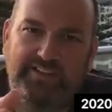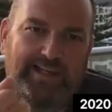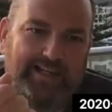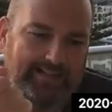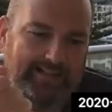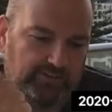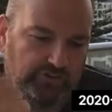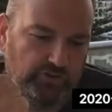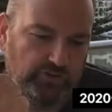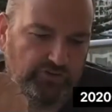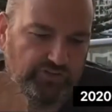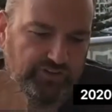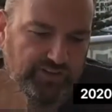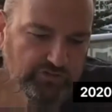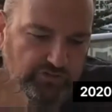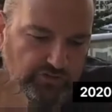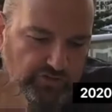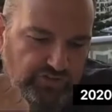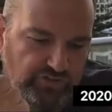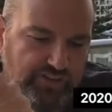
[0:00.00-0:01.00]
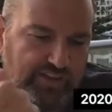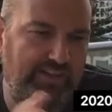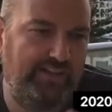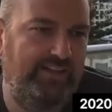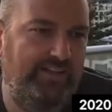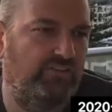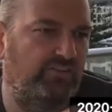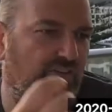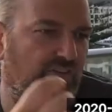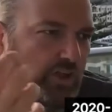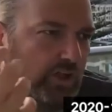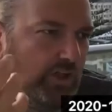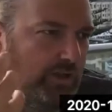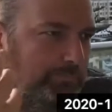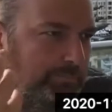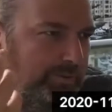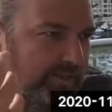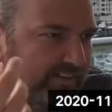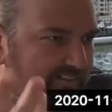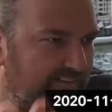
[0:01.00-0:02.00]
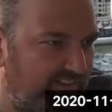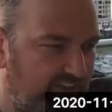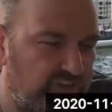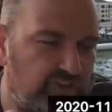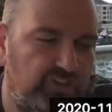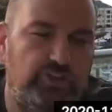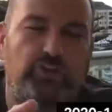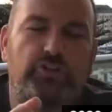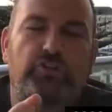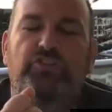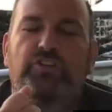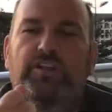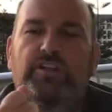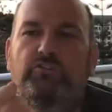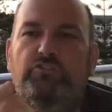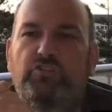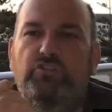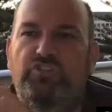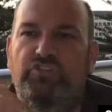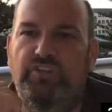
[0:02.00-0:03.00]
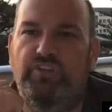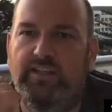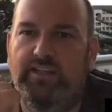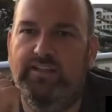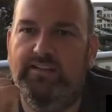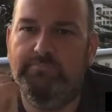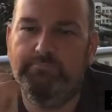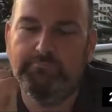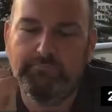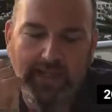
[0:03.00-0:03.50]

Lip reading: actors interested, it's got practitioners interested,